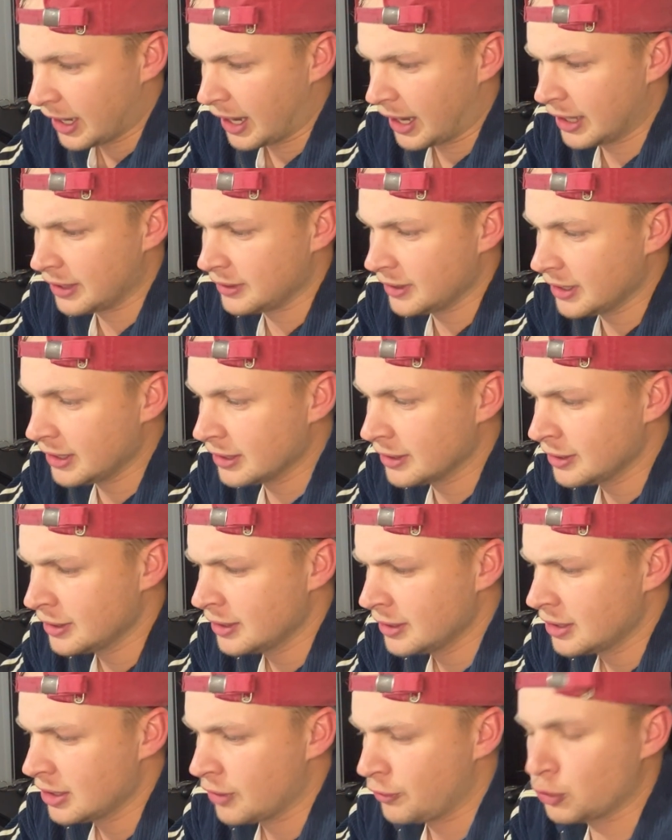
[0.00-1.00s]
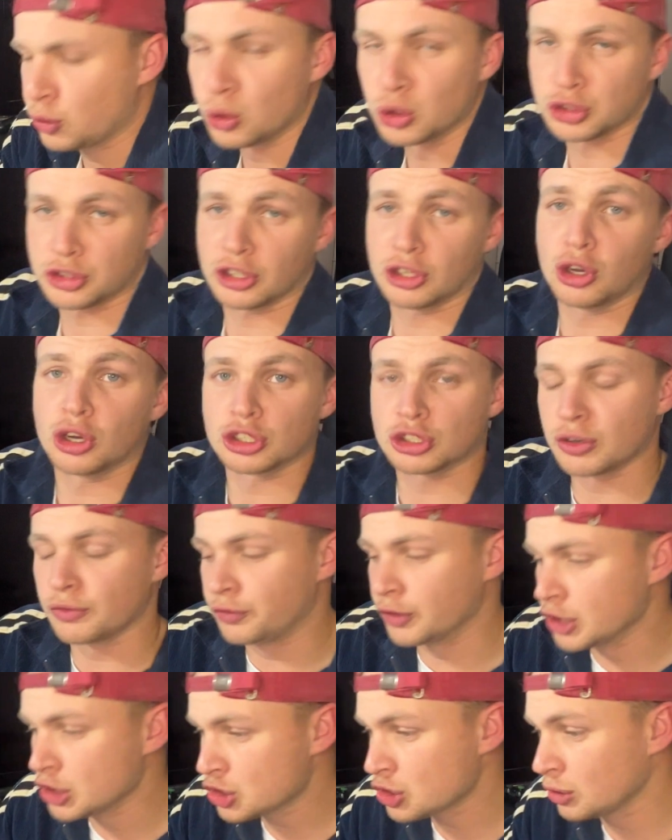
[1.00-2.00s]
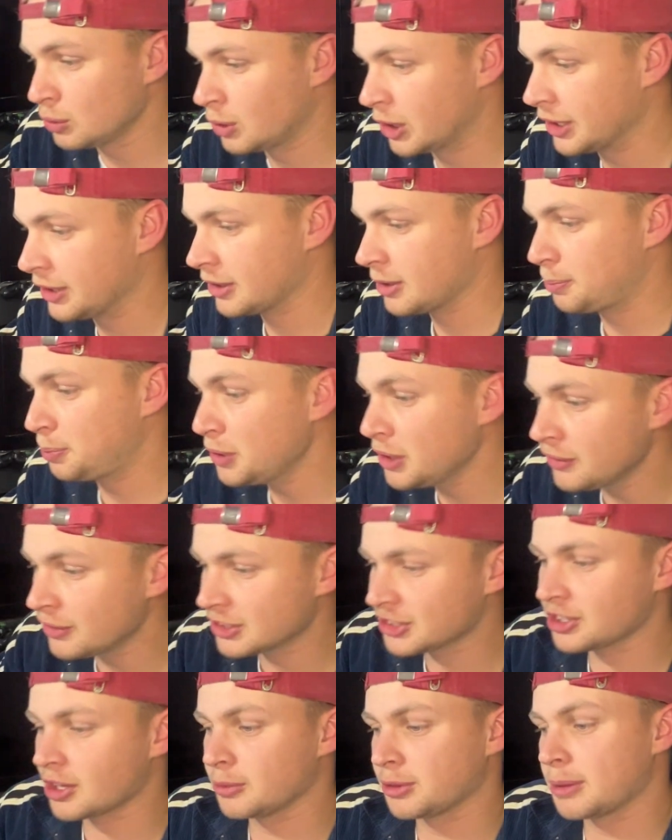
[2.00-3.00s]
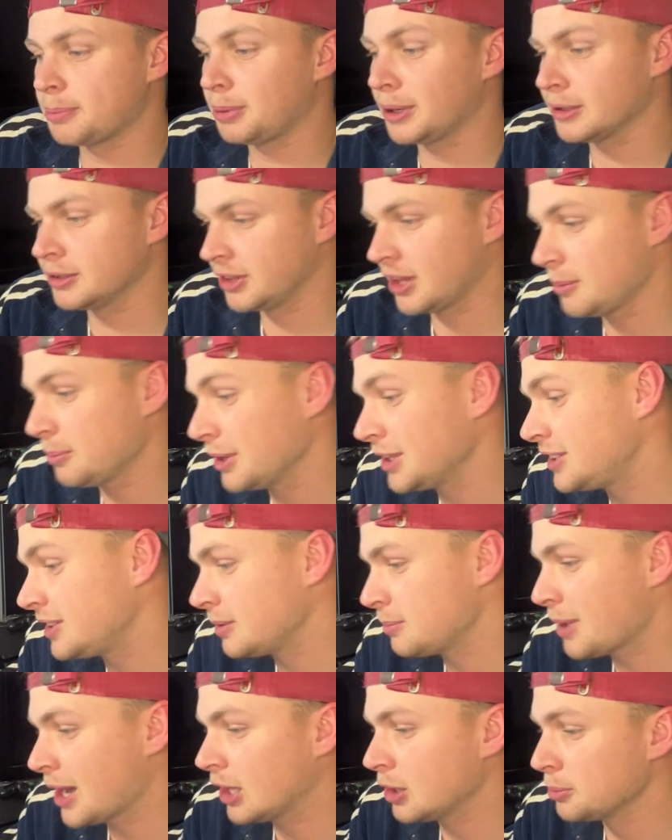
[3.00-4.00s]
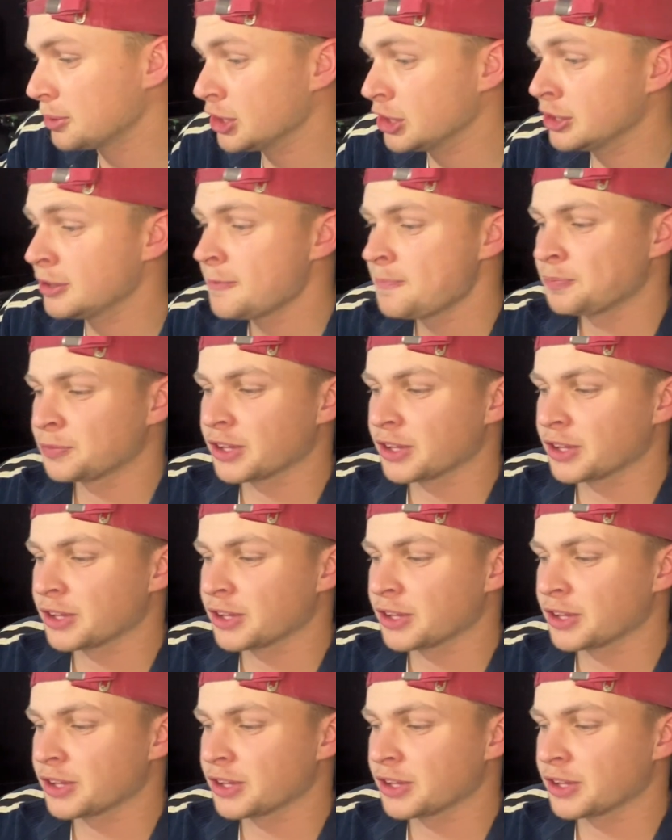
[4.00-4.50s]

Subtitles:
And then, of course, the controversial one, the previous time they met in Melbourne,